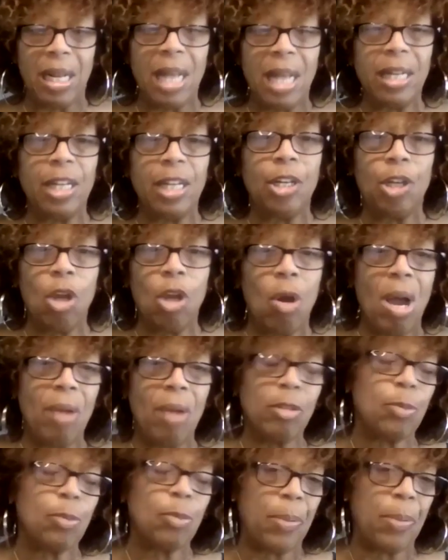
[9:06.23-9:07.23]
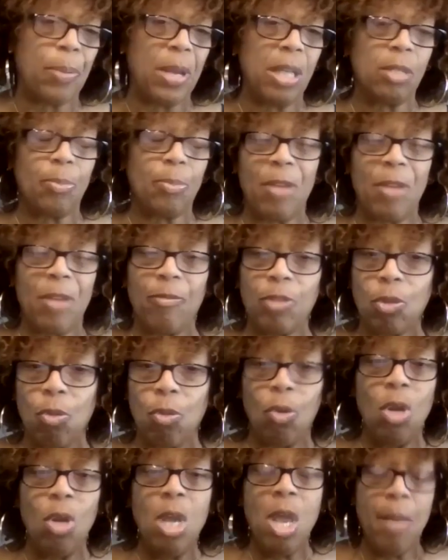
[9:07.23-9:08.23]
I didn't know. I was prepared to pay for
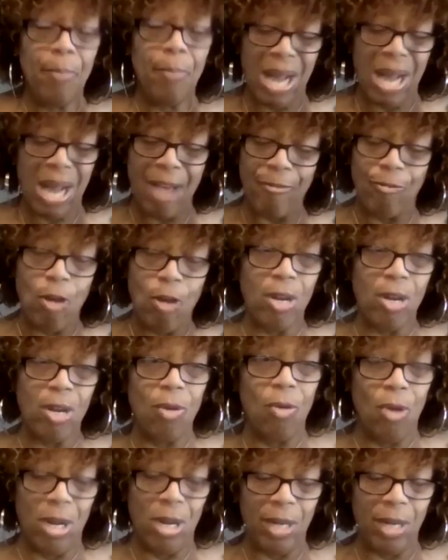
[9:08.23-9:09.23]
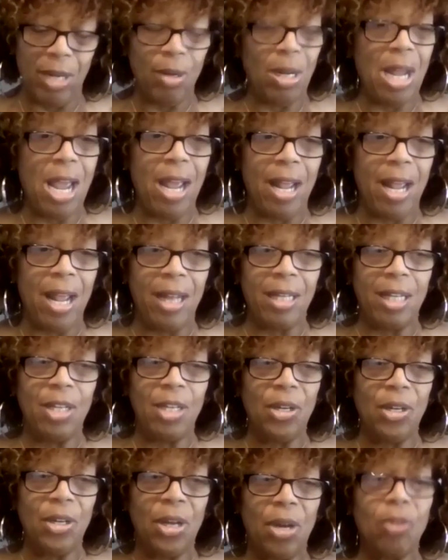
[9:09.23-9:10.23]
school. But I fought her on it. And,
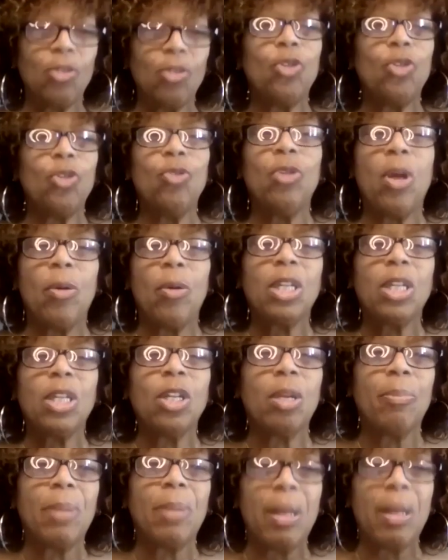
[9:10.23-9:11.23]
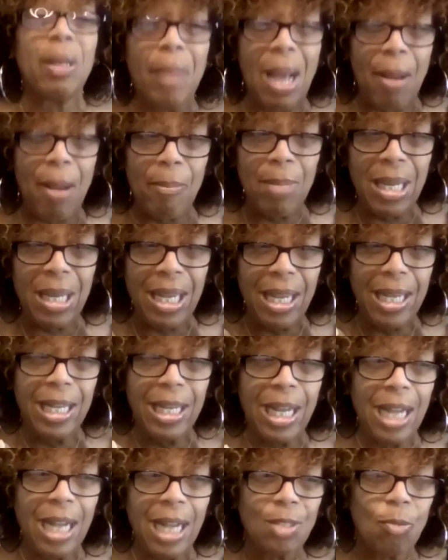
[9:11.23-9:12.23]
you know a little bit about me
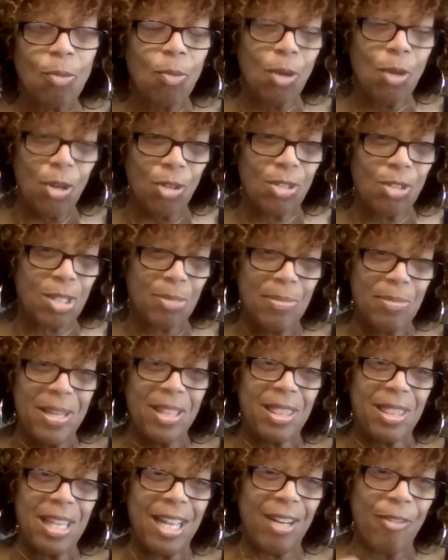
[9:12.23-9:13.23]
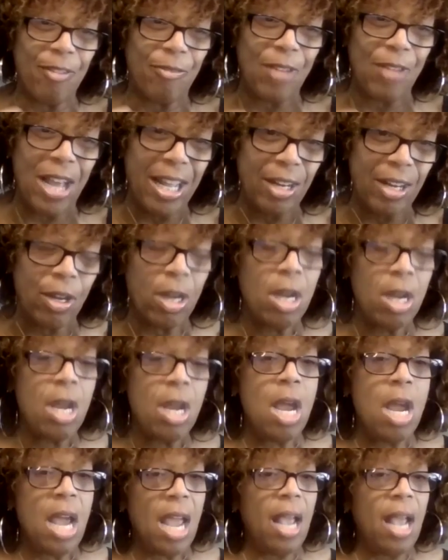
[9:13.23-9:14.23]
as a wordsmith and a fighter.
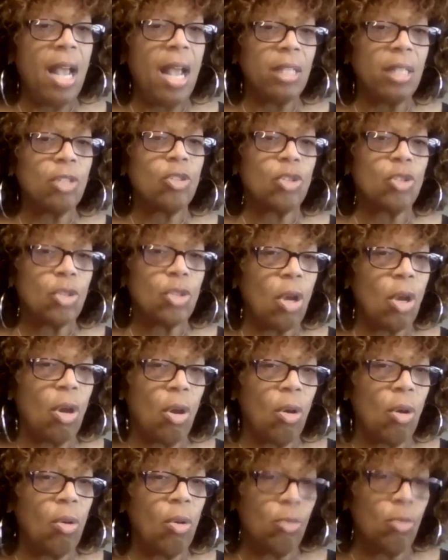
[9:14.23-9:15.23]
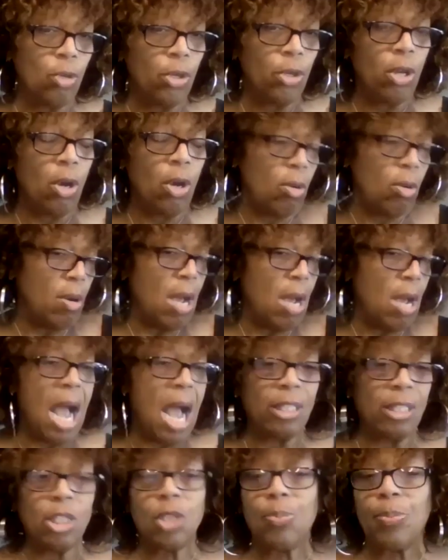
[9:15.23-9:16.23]
And so, you know,
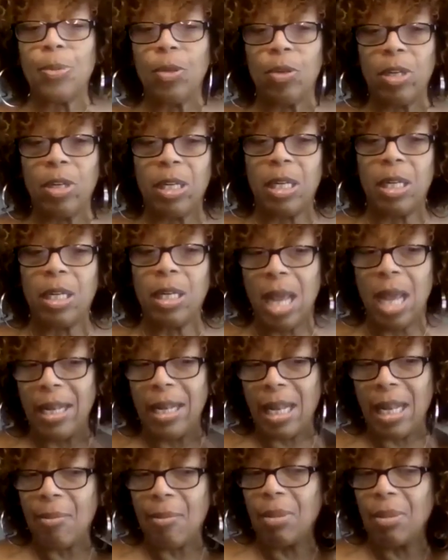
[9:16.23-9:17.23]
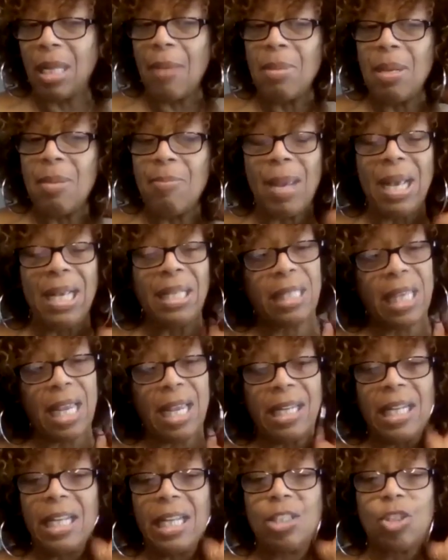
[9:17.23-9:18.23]
I disputed it and they let me
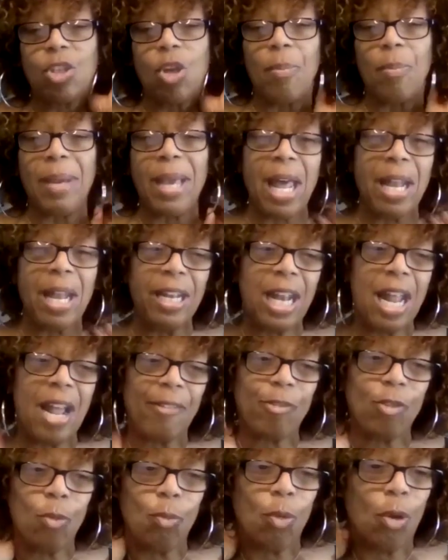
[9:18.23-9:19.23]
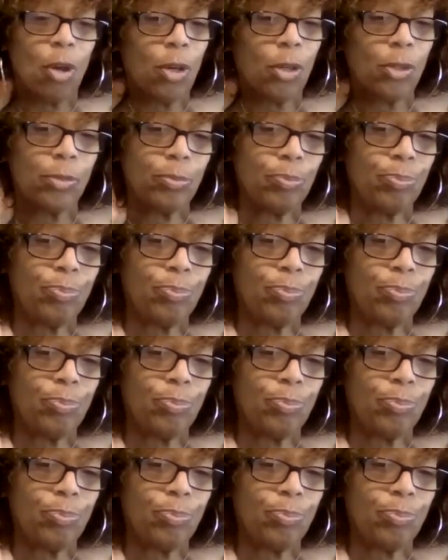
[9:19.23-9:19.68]
maintain it and told me I didn't have to work.